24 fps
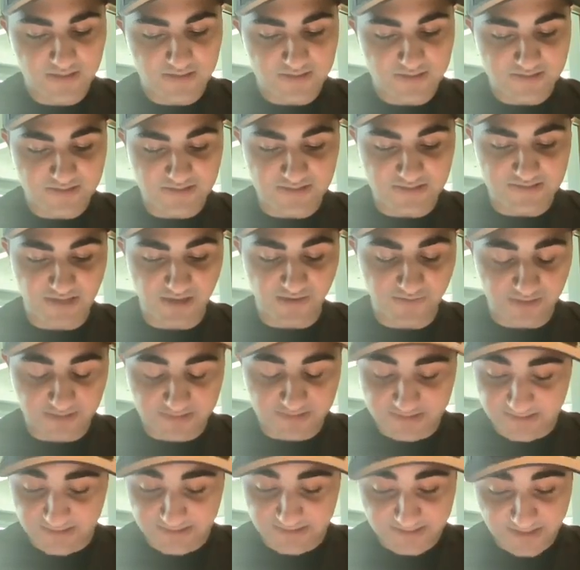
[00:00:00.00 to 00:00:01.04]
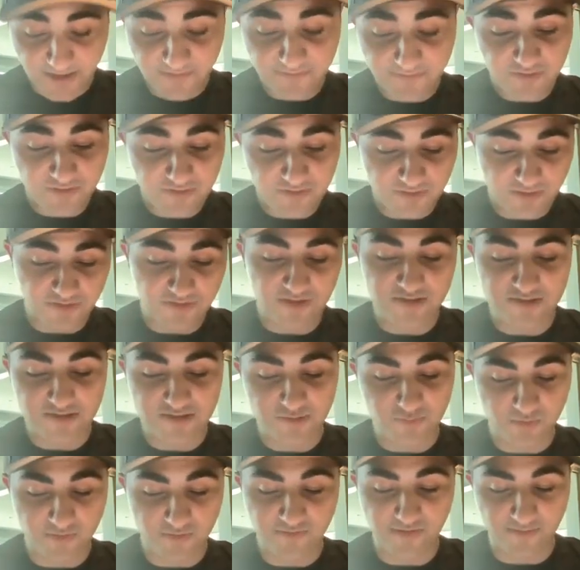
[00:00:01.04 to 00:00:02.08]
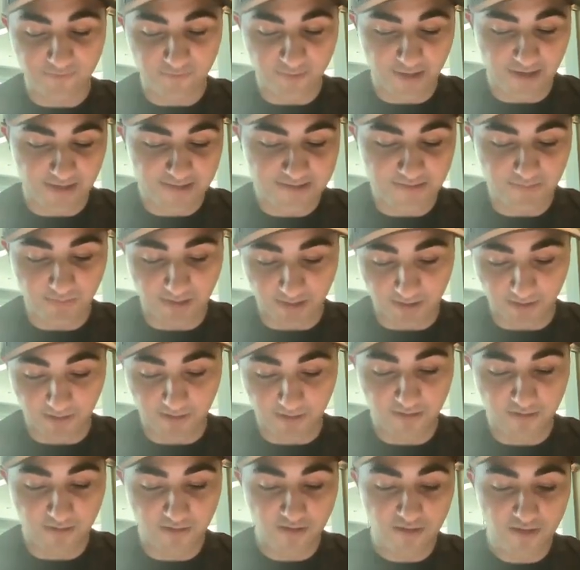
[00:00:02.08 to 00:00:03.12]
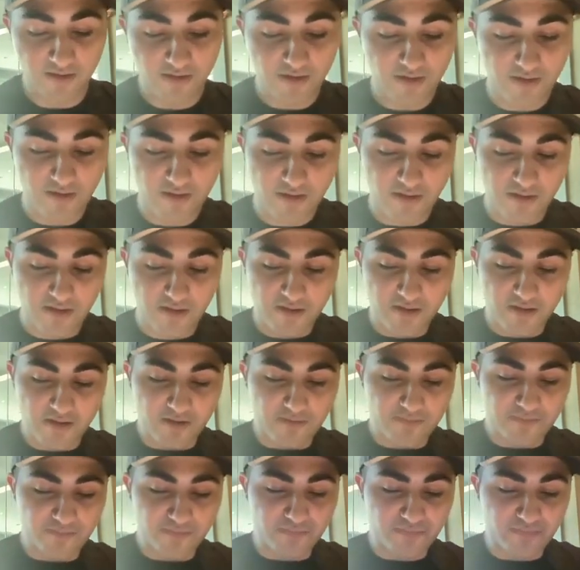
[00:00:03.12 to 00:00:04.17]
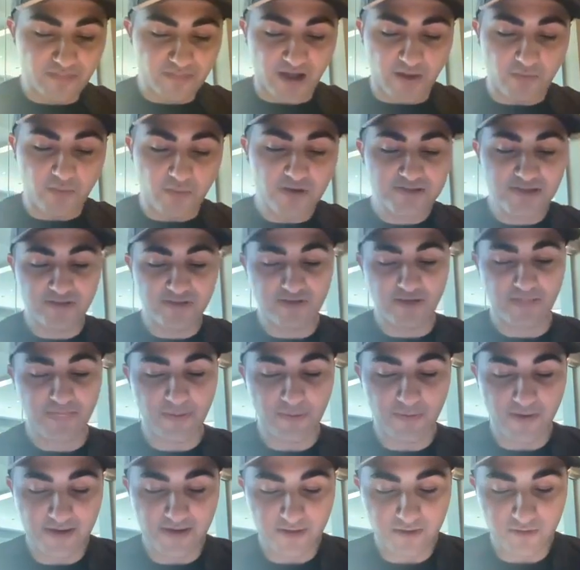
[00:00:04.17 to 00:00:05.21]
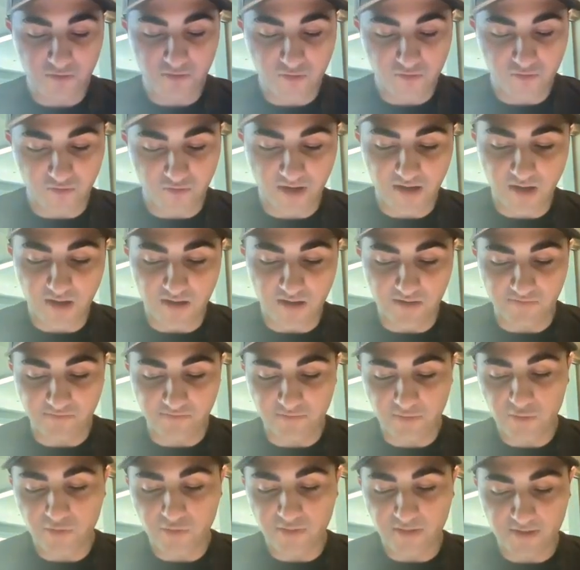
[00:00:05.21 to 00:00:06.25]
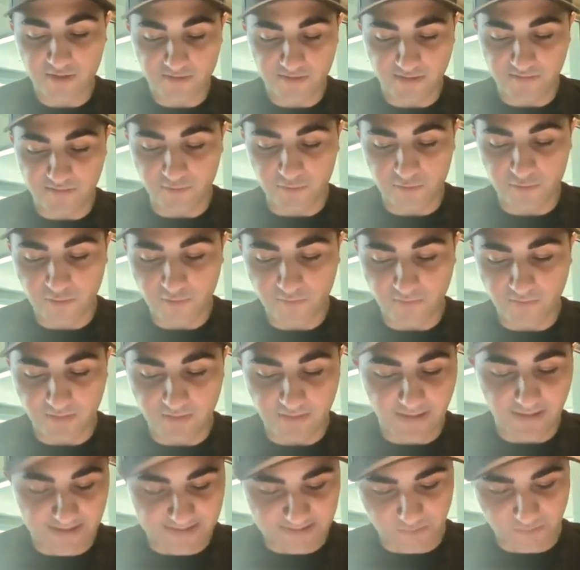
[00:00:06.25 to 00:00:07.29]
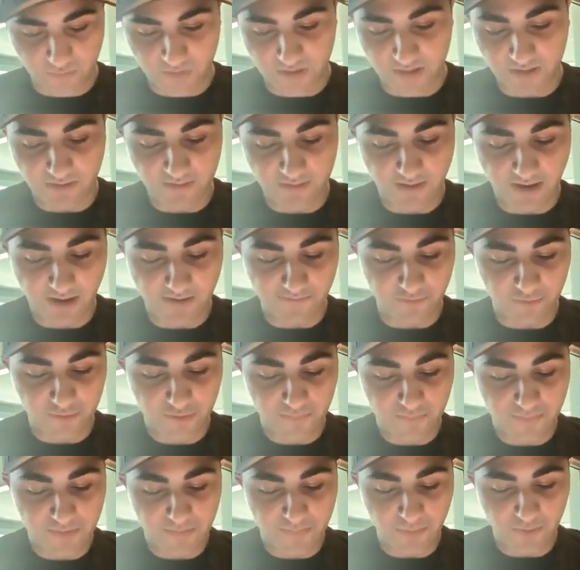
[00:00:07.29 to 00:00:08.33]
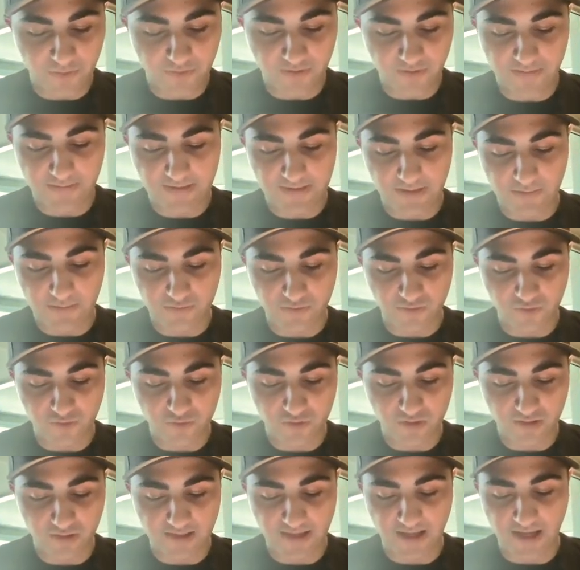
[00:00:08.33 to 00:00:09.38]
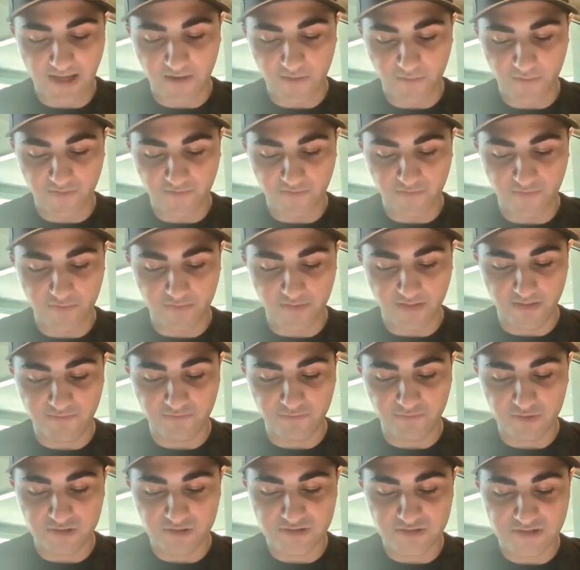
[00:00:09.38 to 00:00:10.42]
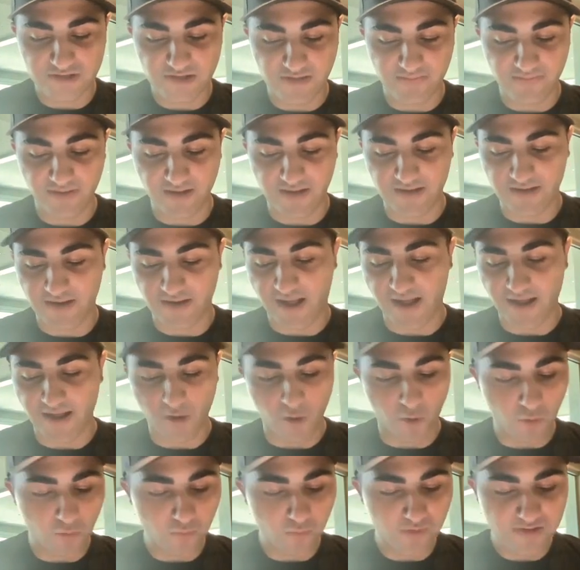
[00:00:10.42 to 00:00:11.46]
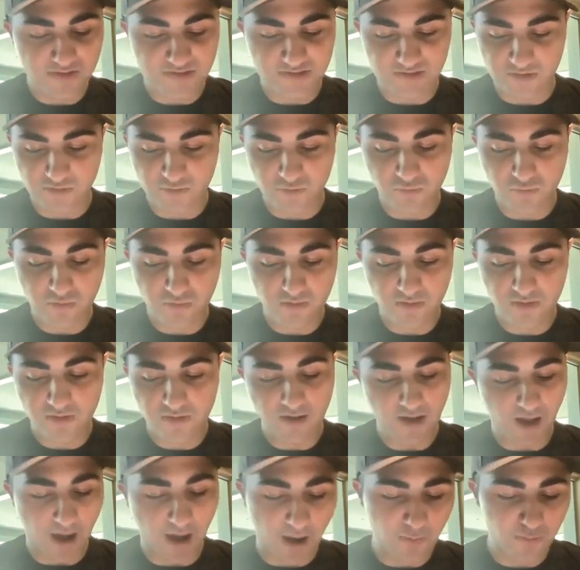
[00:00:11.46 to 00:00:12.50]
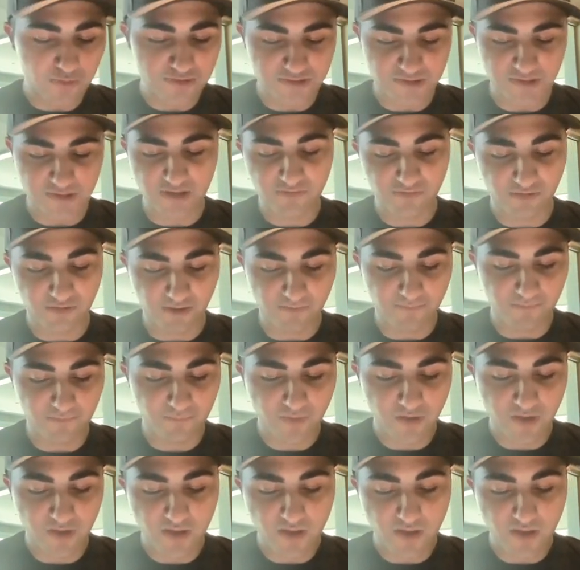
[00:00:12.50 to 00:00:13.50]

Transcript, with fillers: It's the, it's the toughest decision we've ever had to make. I want to set the record straight on a few things I've heard over the last week. I've heard people say that I was using Calgary for leverage and that I always knew I was leaving.